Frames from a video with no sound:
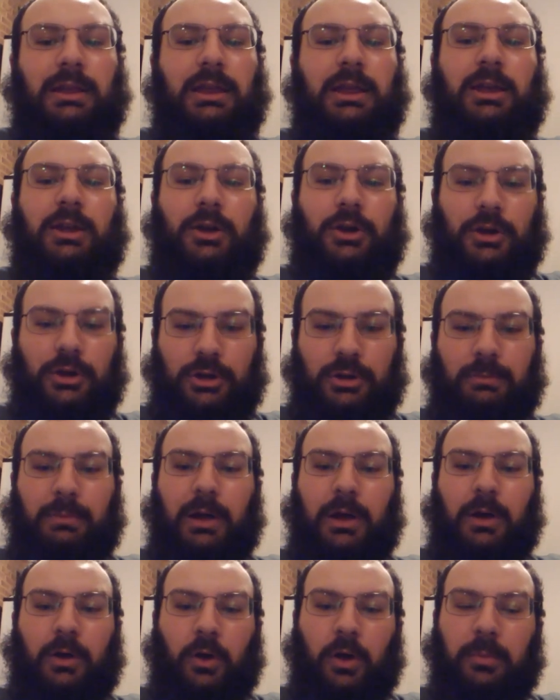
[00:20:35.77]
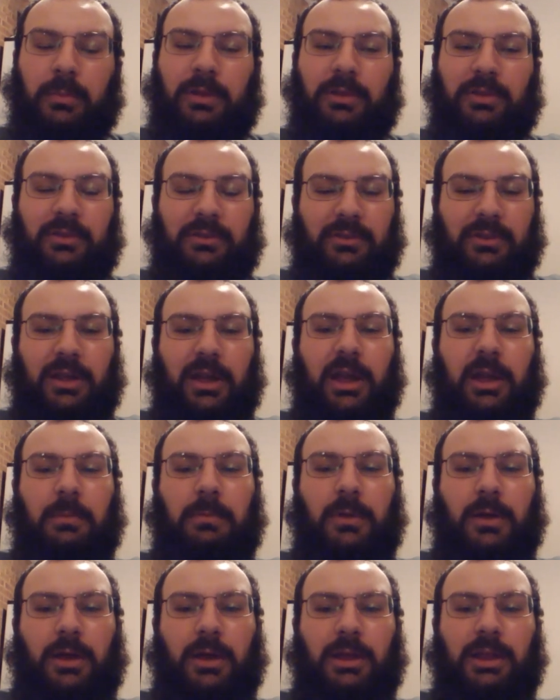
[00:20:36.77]
It hurt my army this
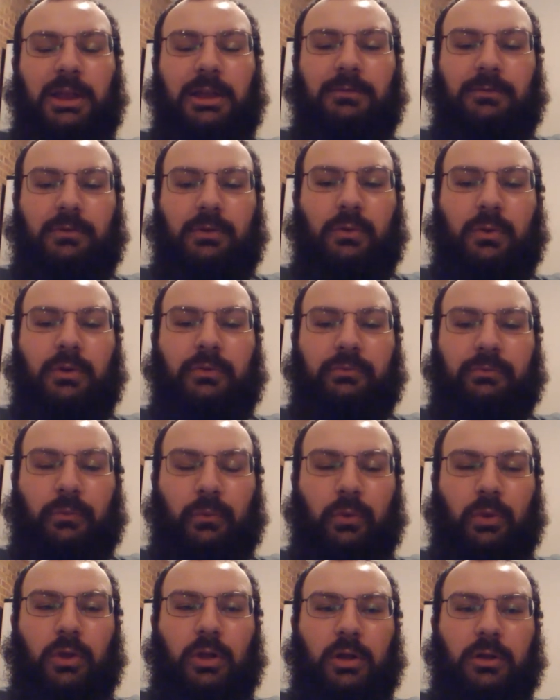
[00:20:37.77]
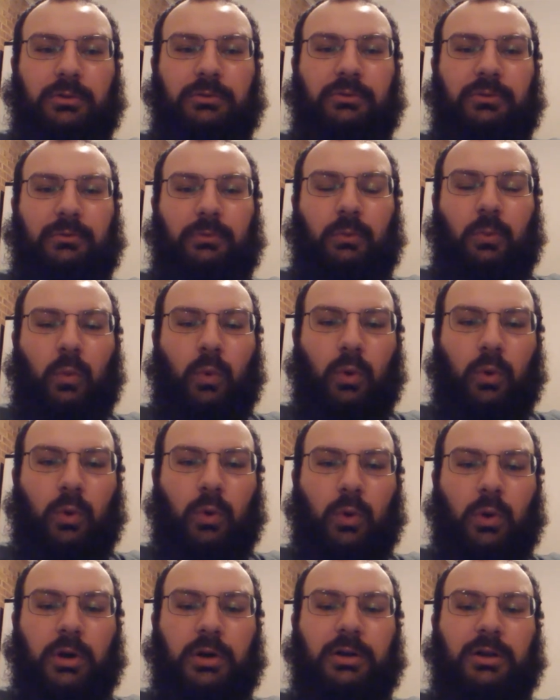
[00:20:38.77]
game. Even with Forlong's
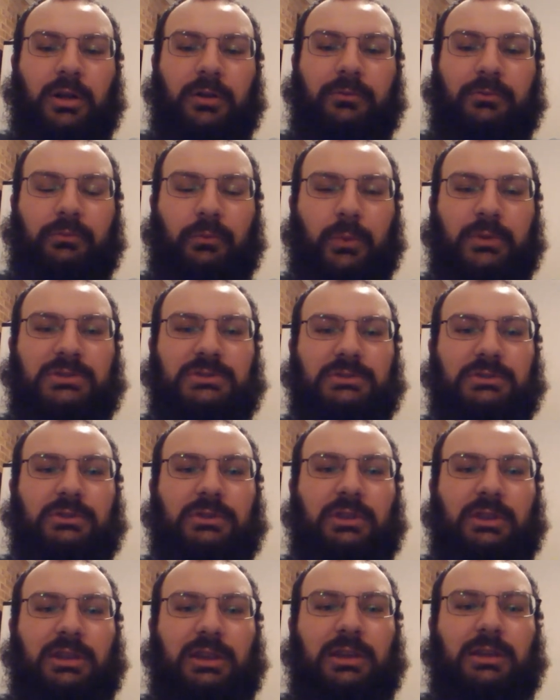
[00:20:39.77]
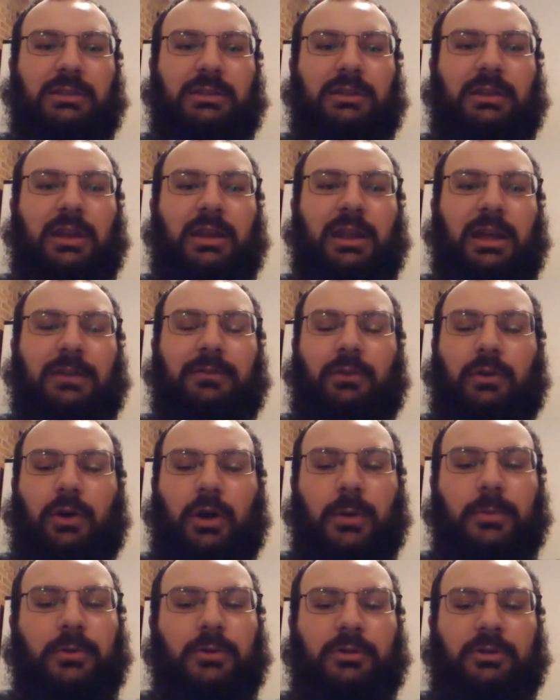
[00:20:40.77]
Warhorn, unfortunately, King of the Dead having
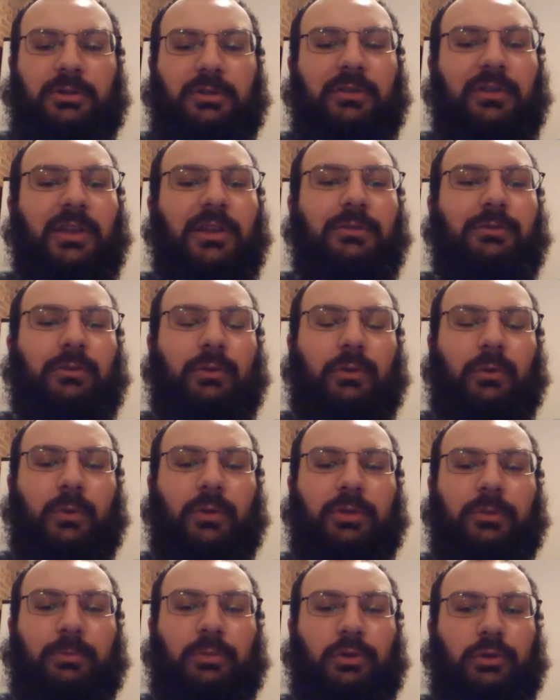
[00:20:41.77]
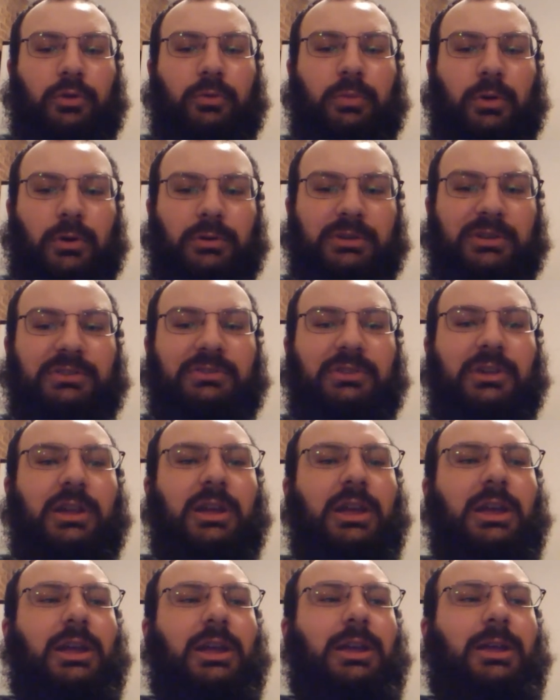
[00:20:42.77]
Harbinger of Evil with the pure bonus,
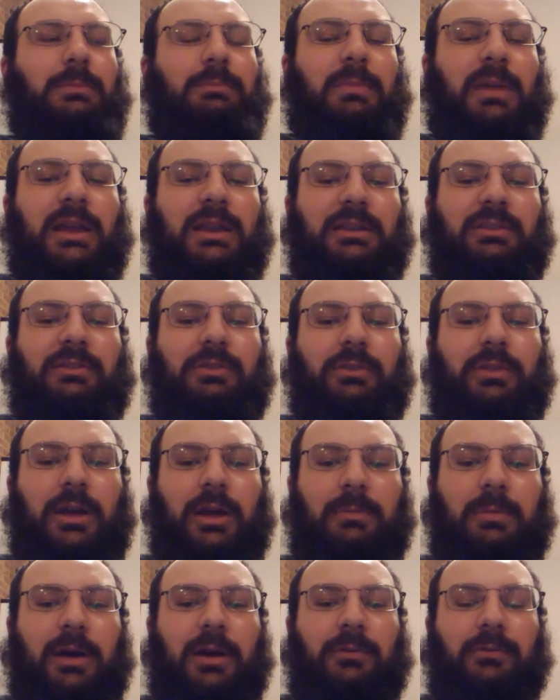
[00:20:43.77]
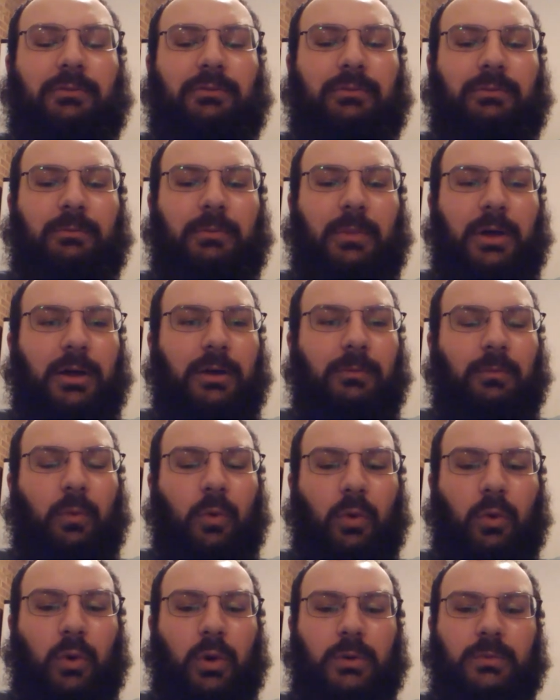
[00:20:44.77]
made it so that my my
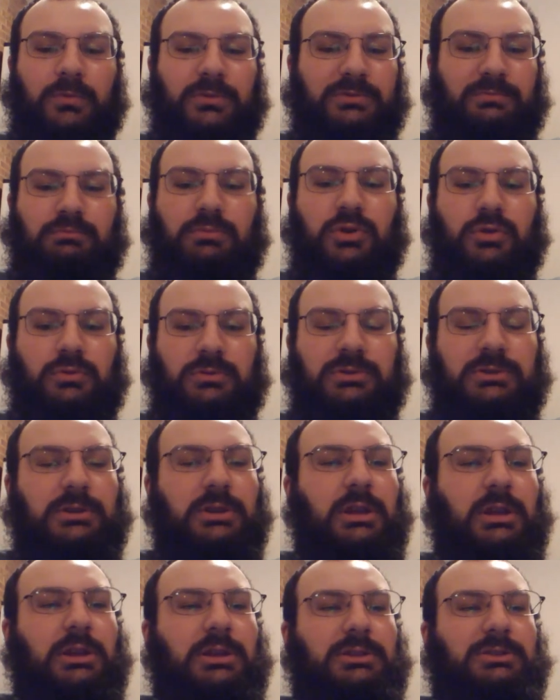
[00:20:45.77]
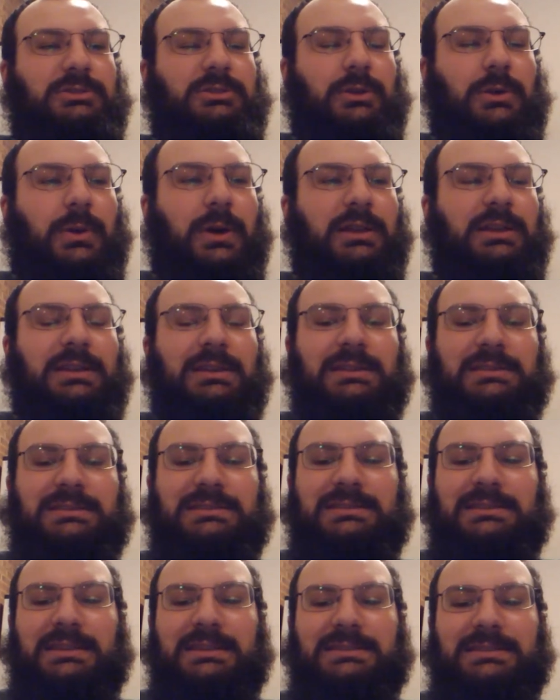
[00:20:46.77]
warhorn was moot. So I needed
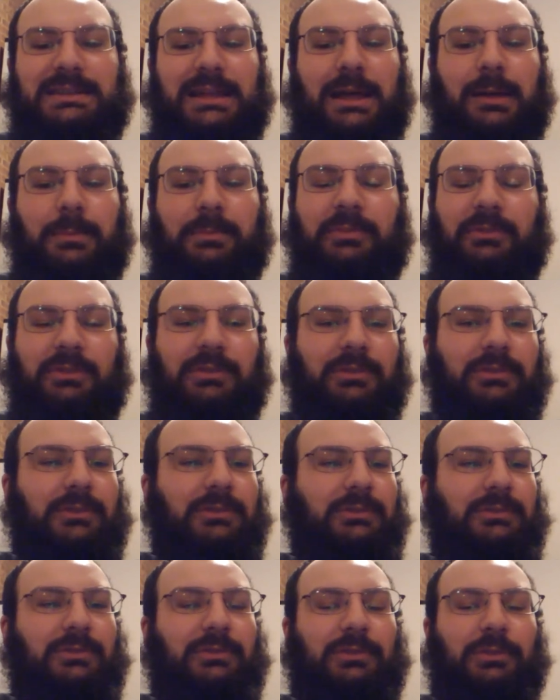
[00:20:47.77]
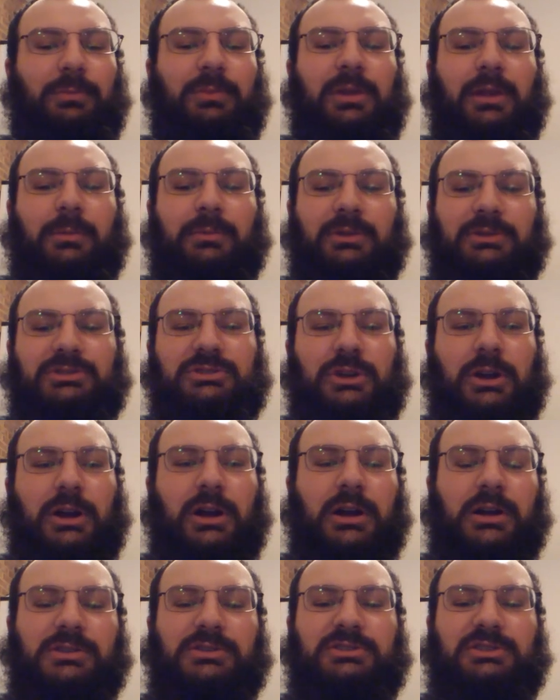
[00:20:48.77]
six ups to be able to
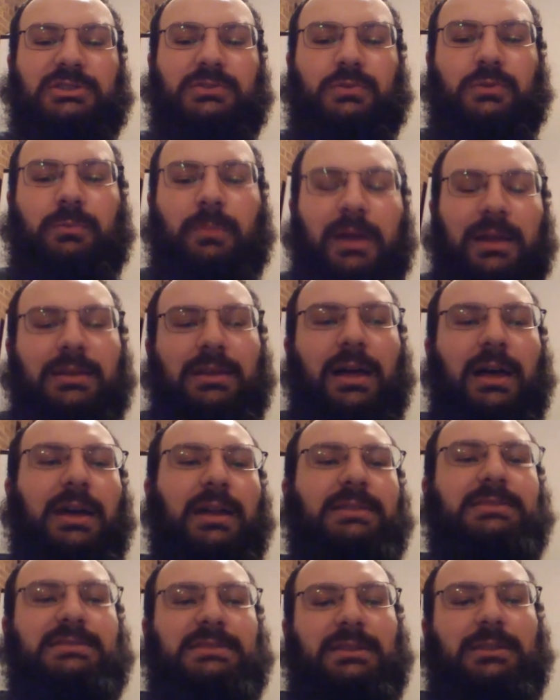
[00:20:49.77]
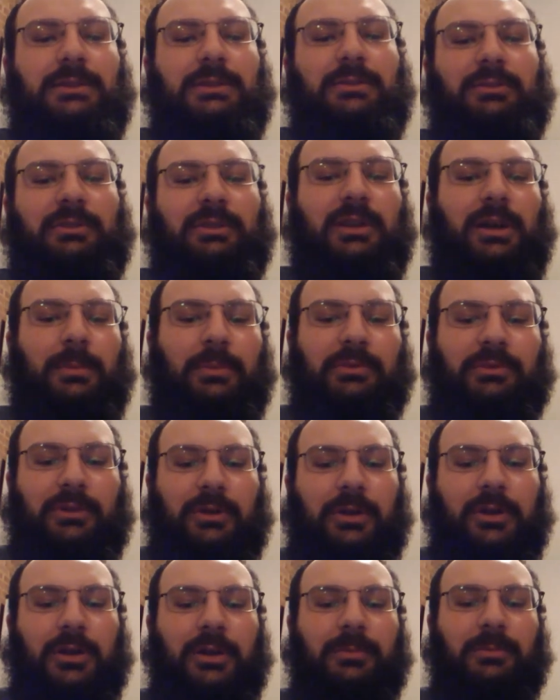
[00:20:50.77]
charge just with my knights, and there was a couple
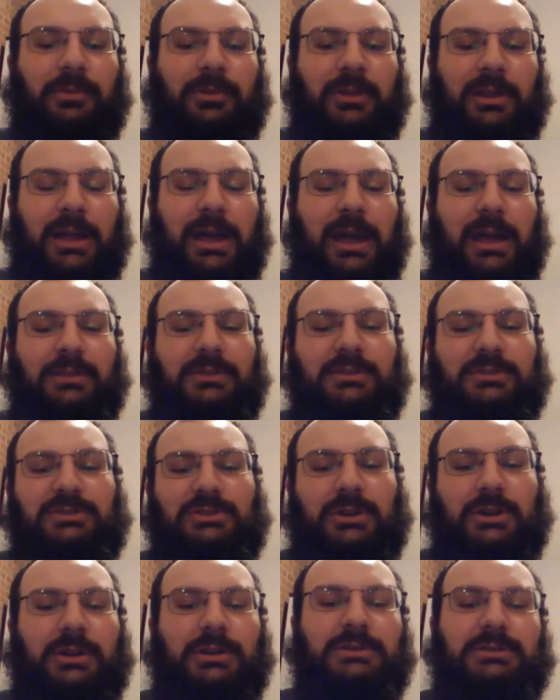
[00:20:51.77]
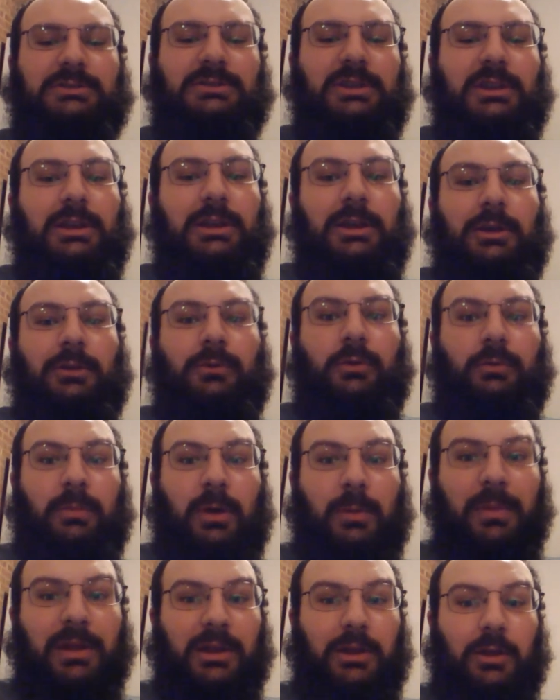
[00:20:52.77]
times that I had to charge with
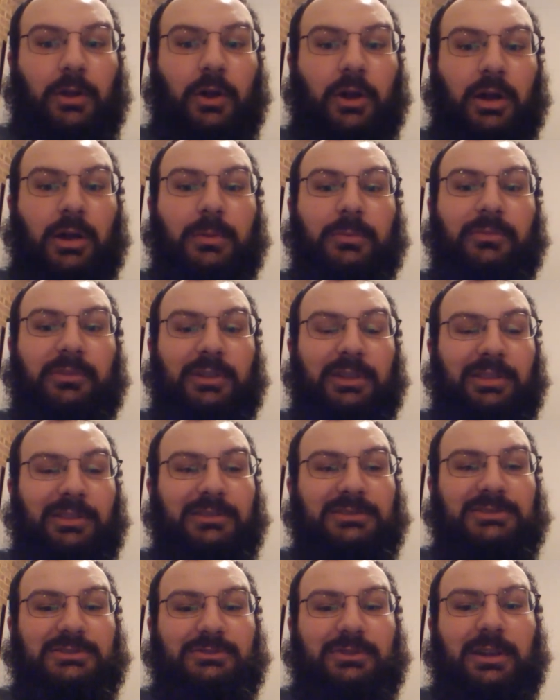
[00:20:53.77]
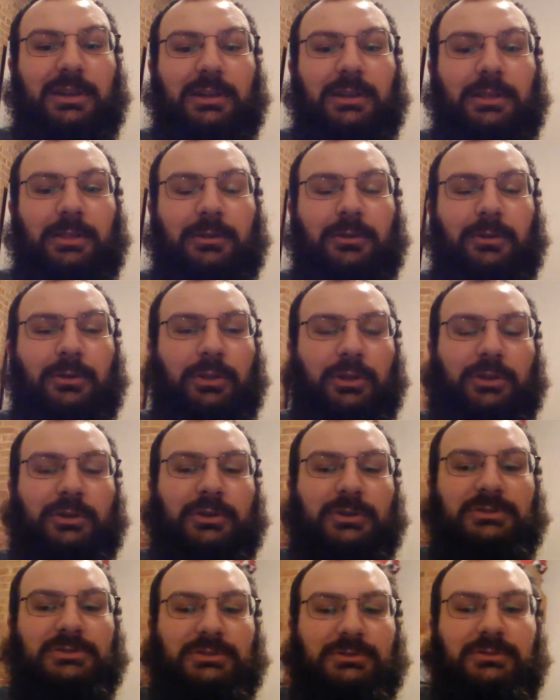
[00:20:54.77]
my men at arms, and their strength and their only
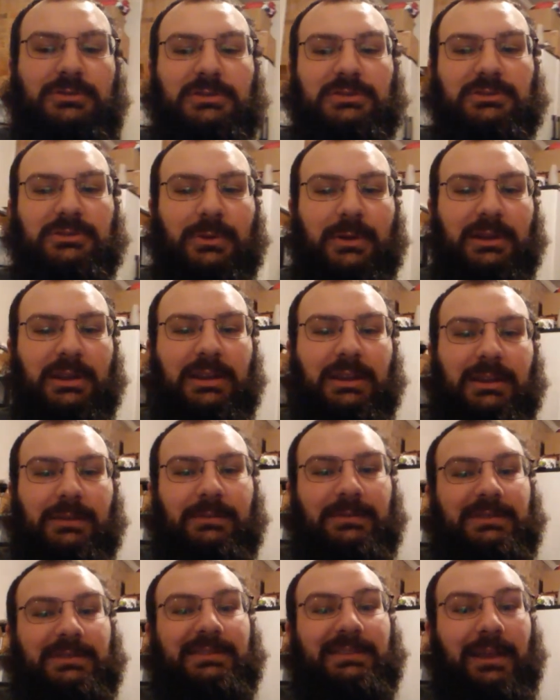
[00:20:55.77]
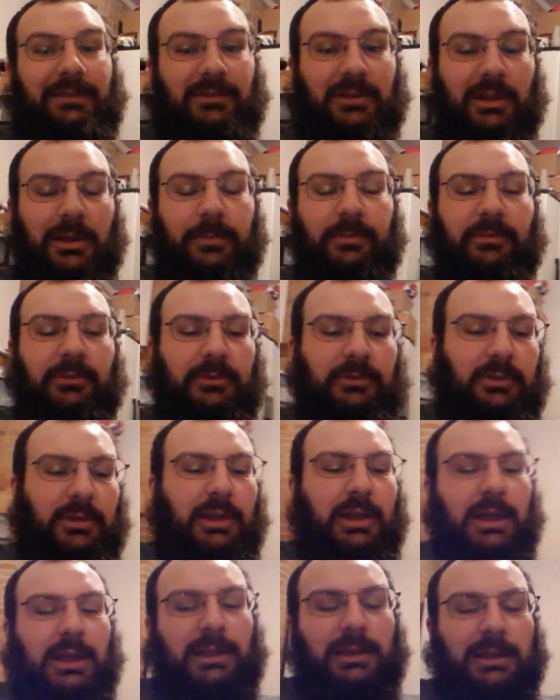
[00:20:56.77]
courage three, so I needed seven ups,
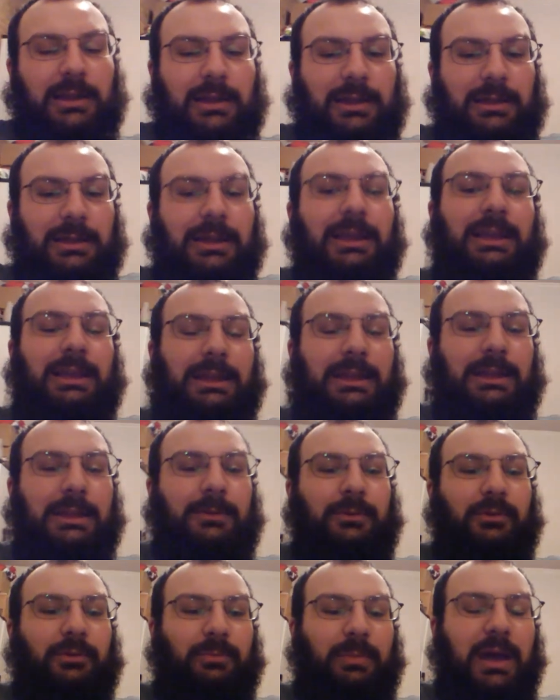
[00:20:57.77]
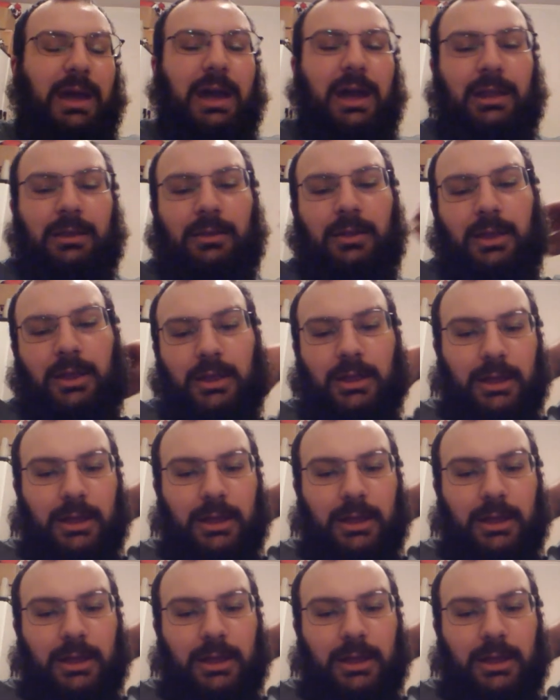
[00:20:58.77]
and uh, it, it, was bad.